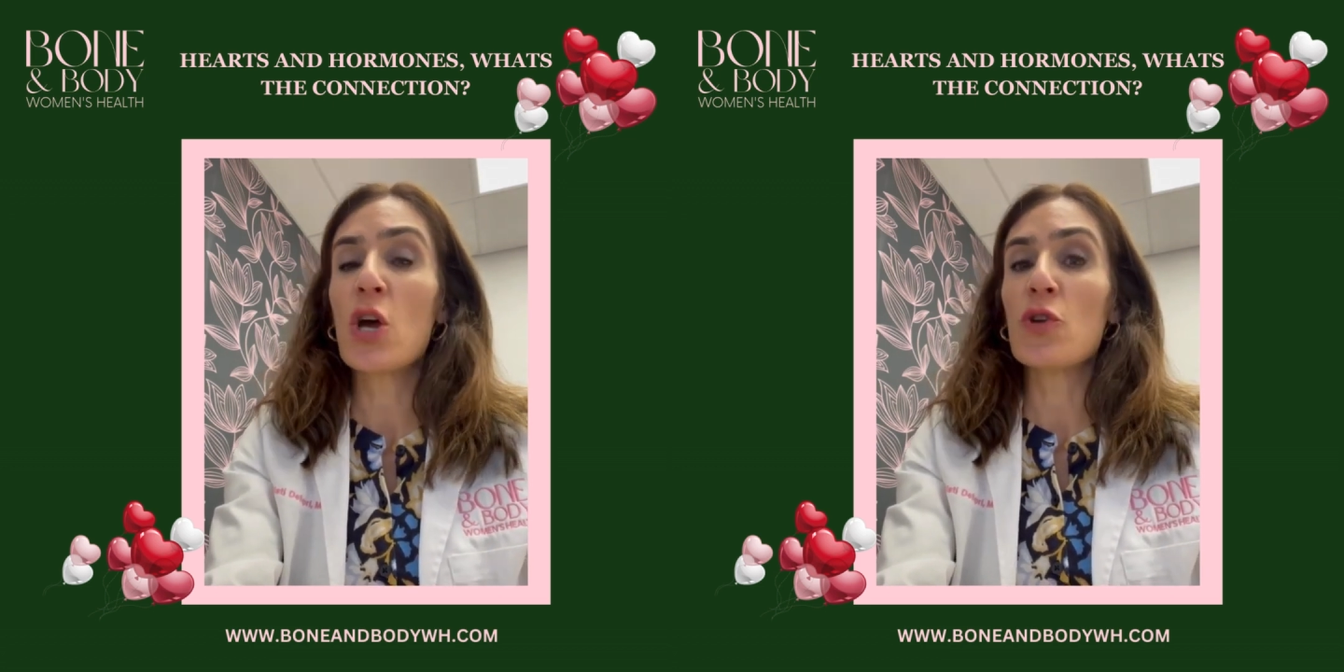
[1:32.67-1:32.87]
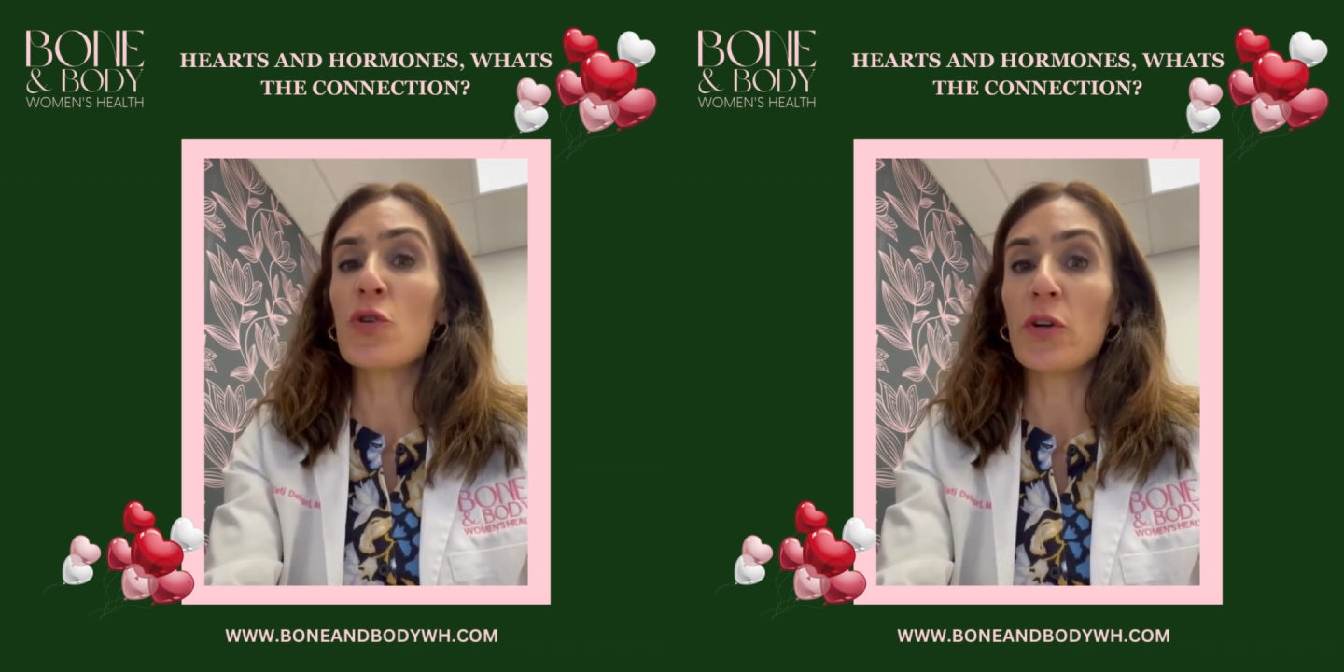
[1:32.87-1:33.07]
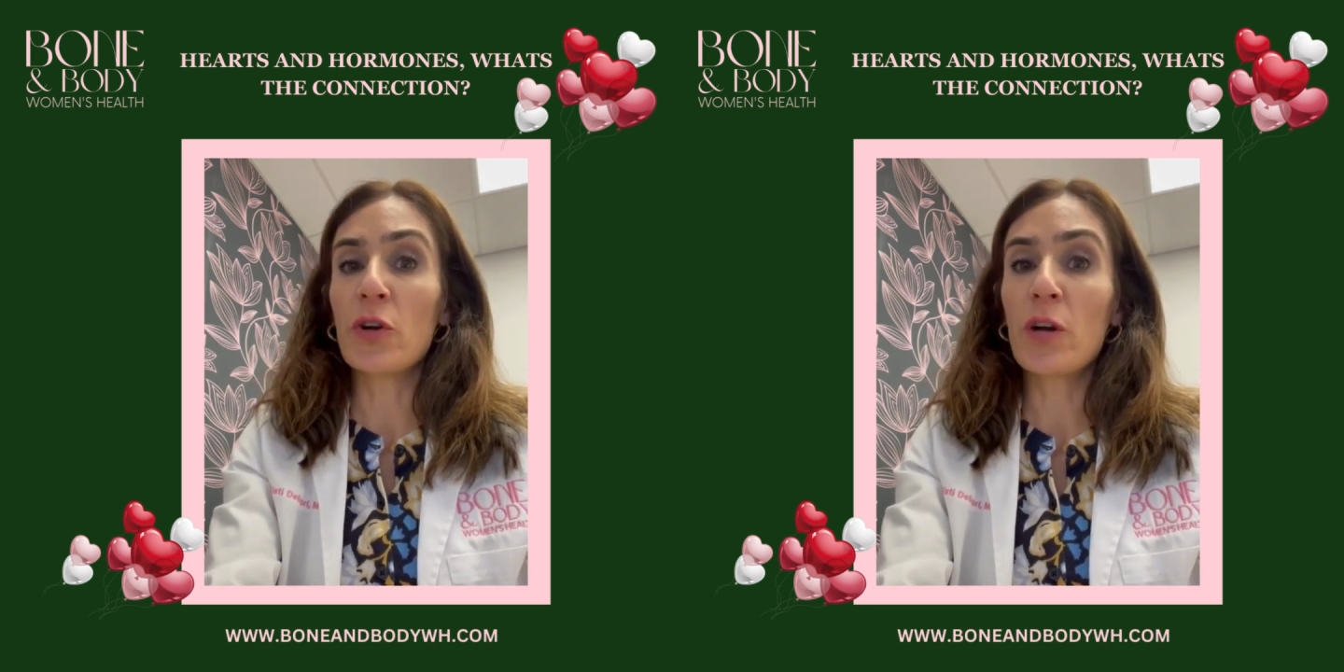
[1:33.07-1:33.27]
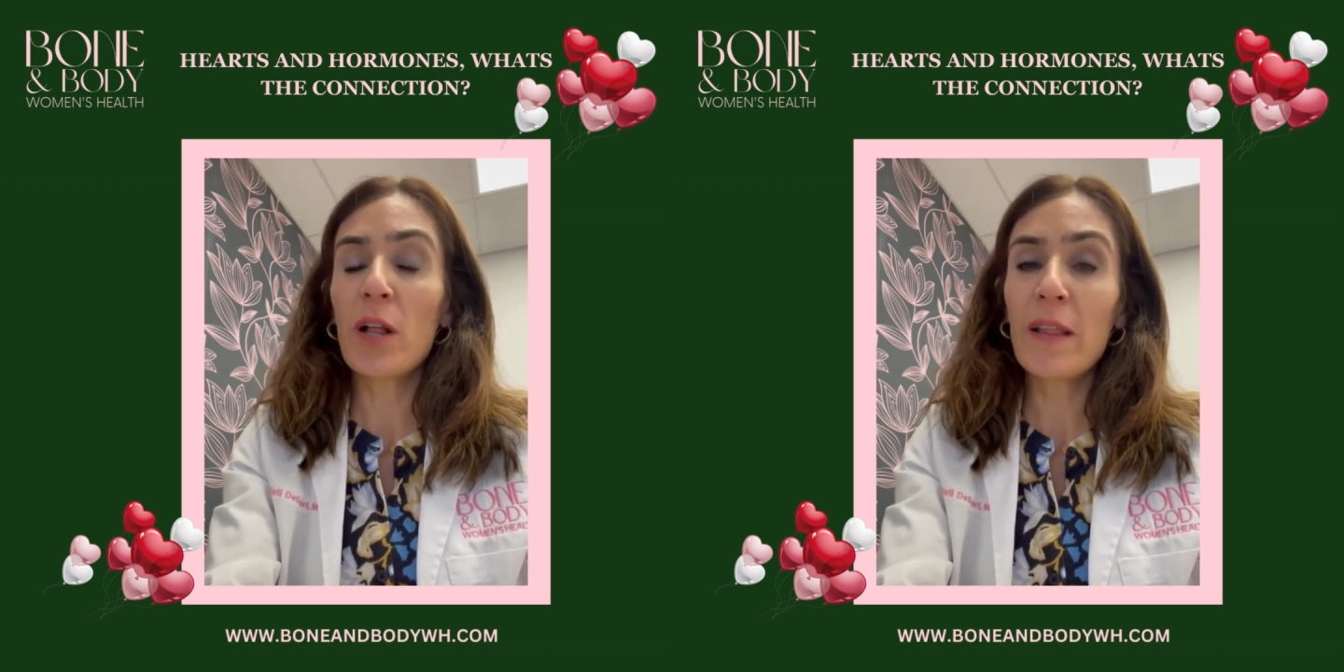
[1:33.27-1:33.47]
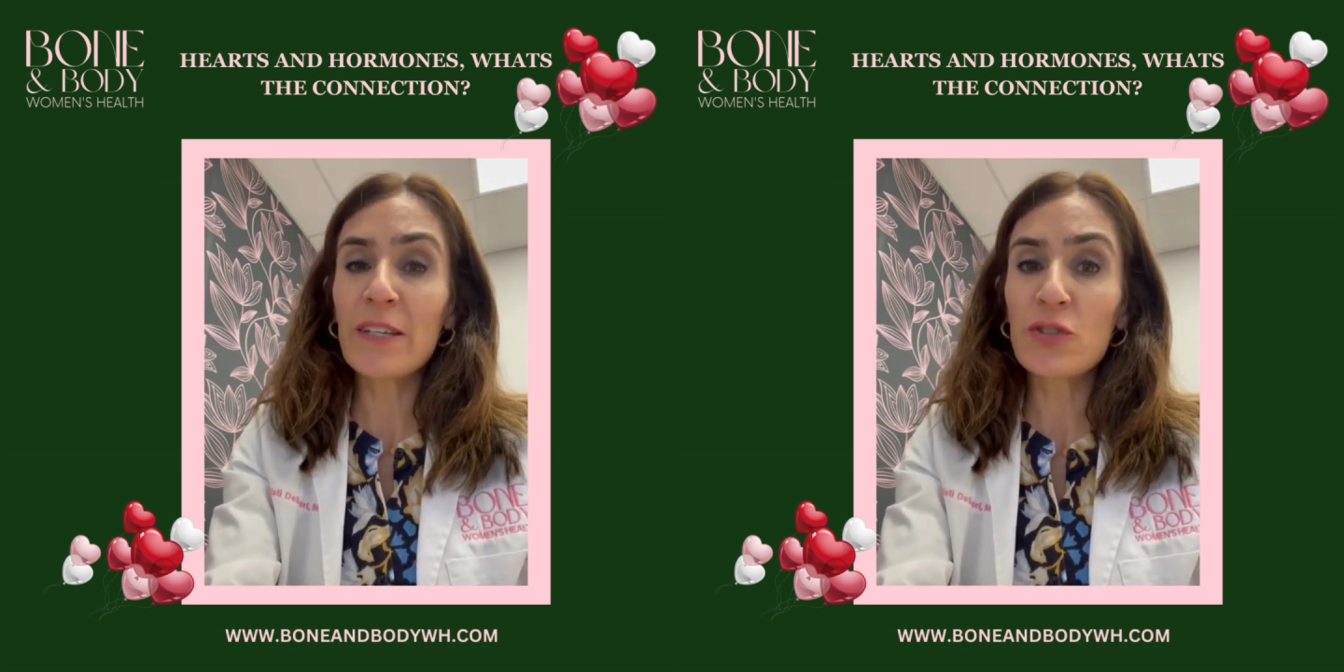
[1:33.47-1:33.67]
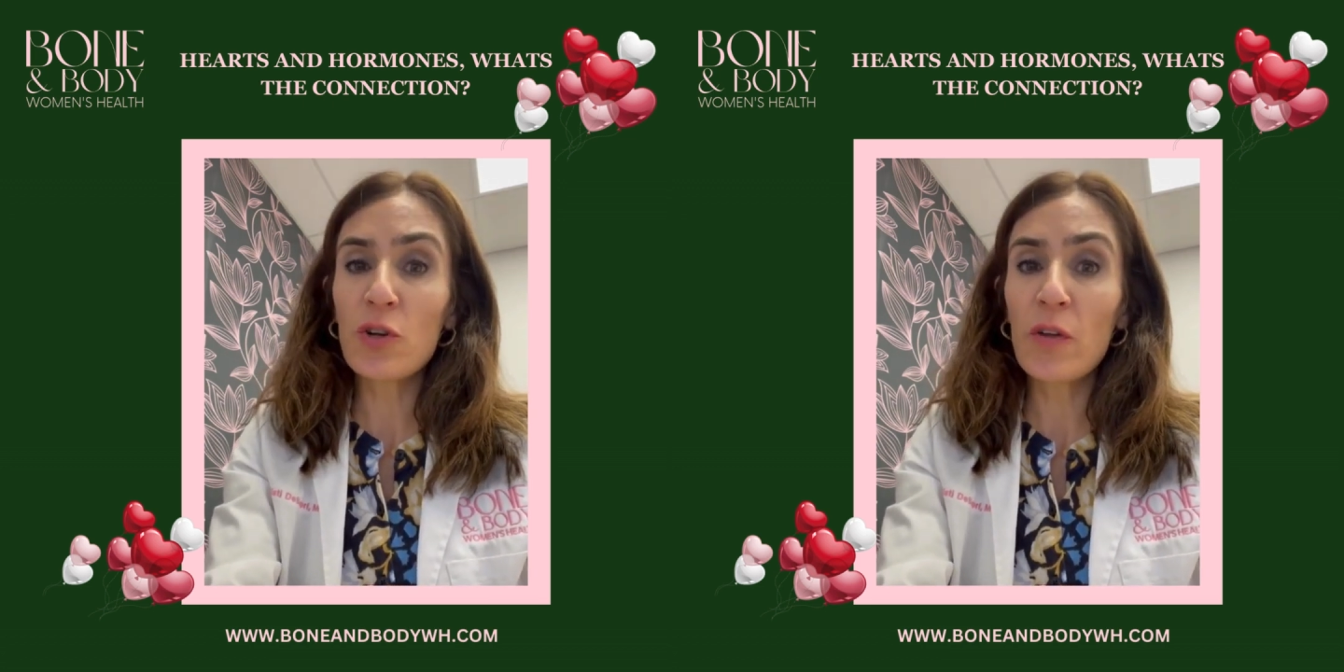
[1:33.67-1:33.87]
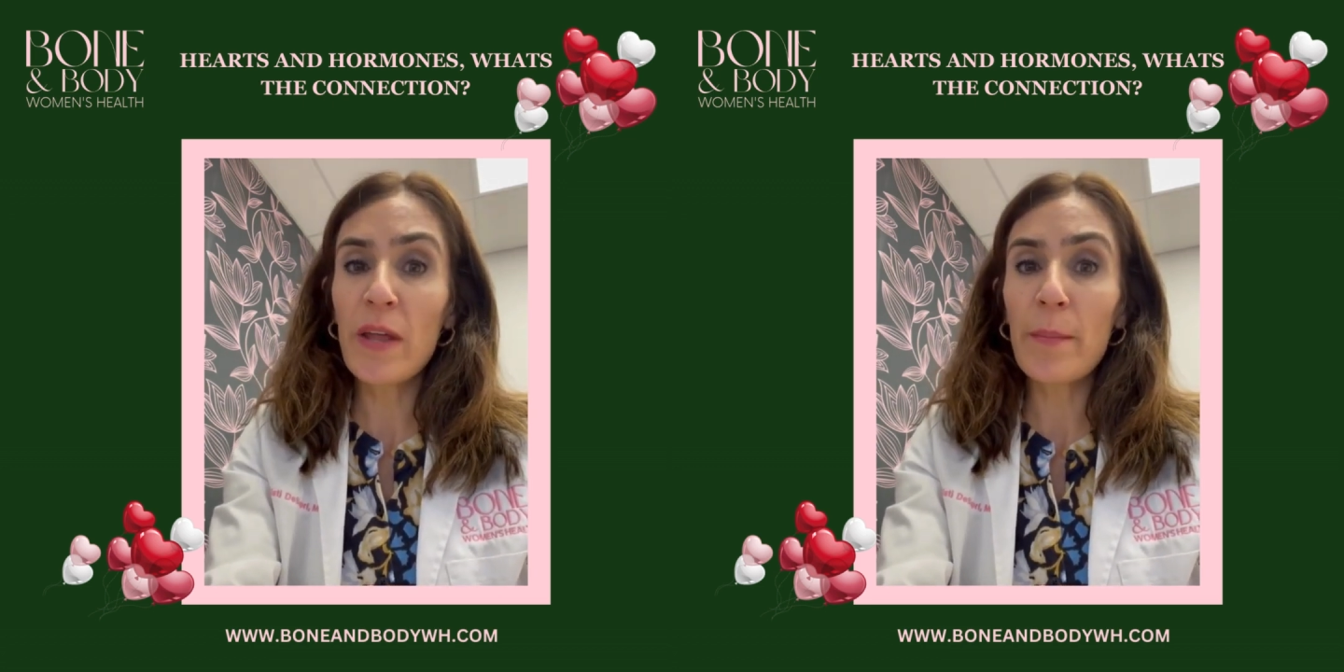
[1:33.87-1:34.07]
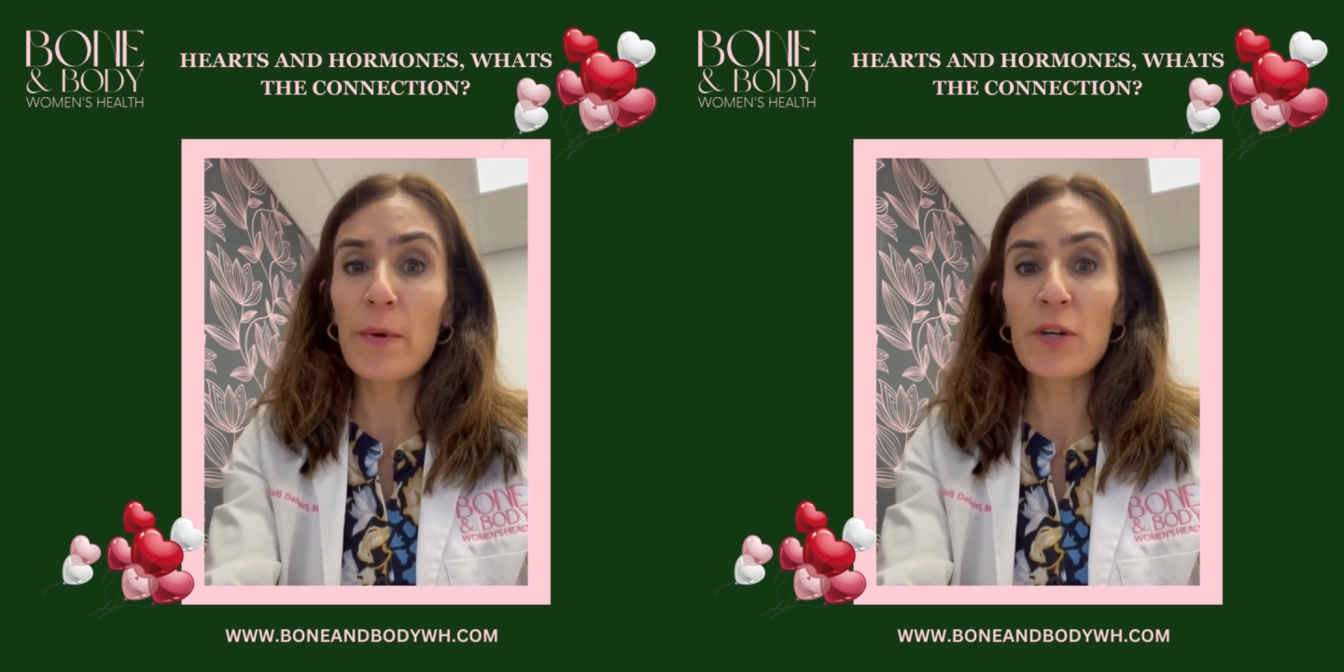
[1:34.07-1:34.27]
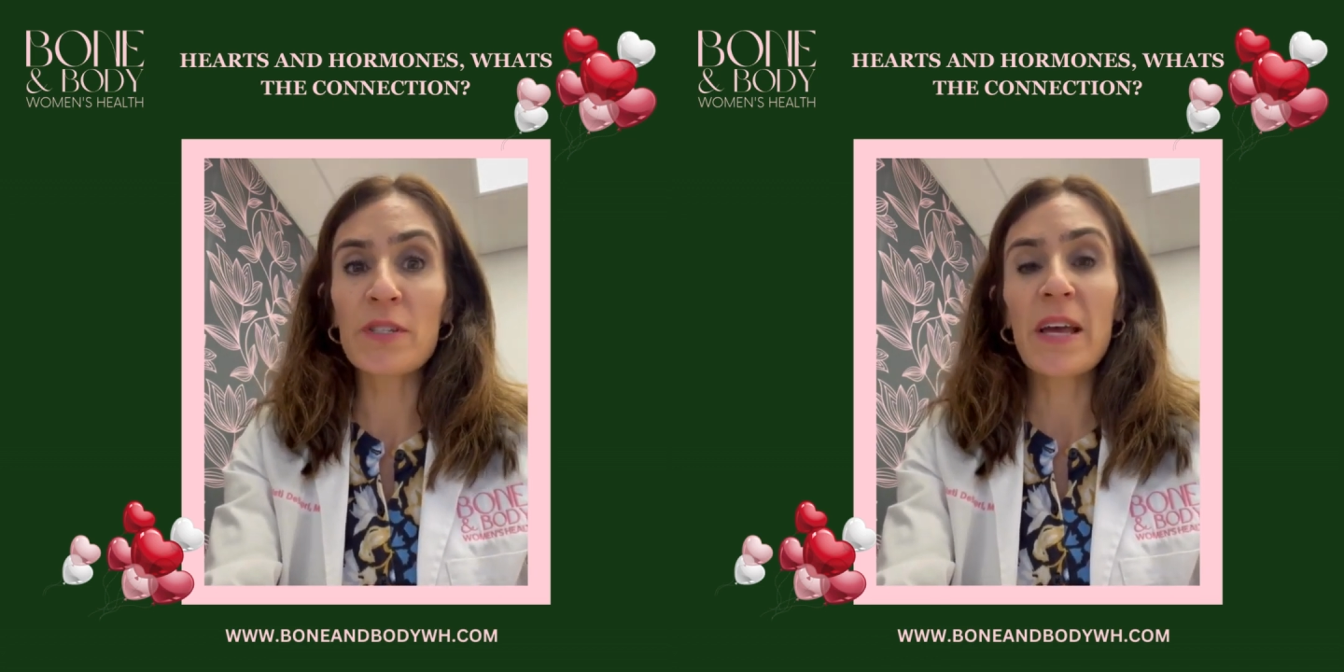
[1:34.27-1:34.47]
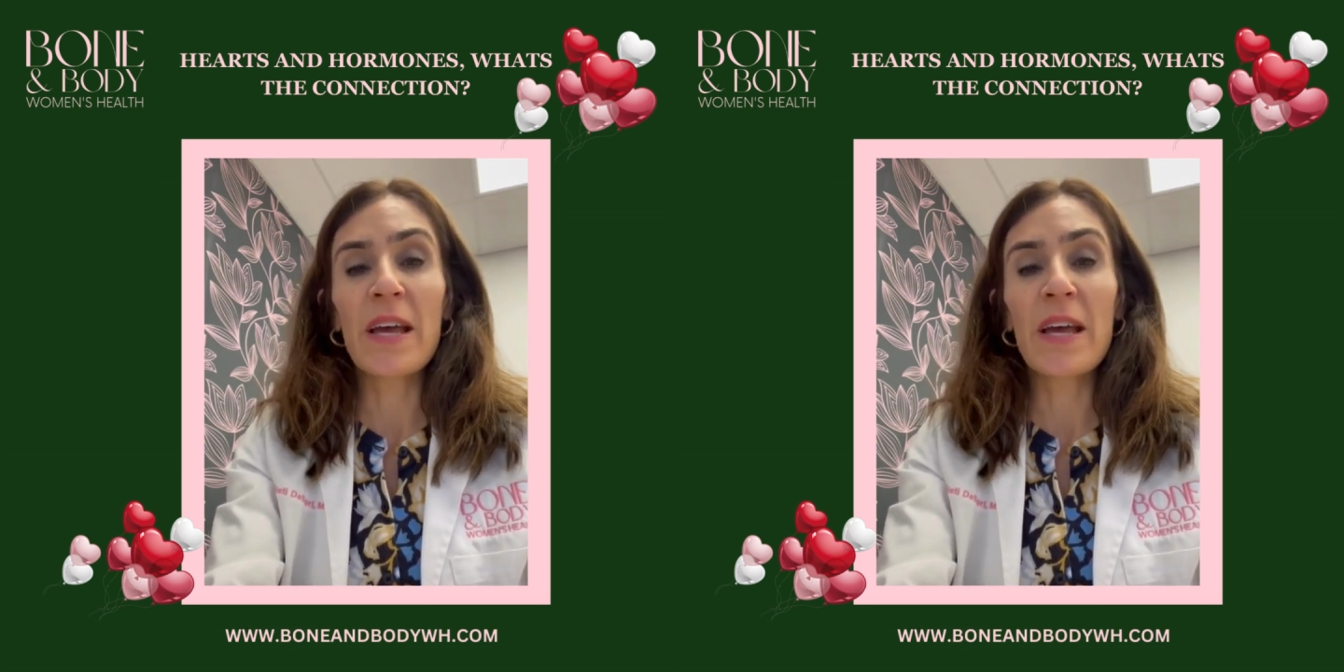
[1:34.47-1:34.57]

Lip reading: know your cholesterol numbers,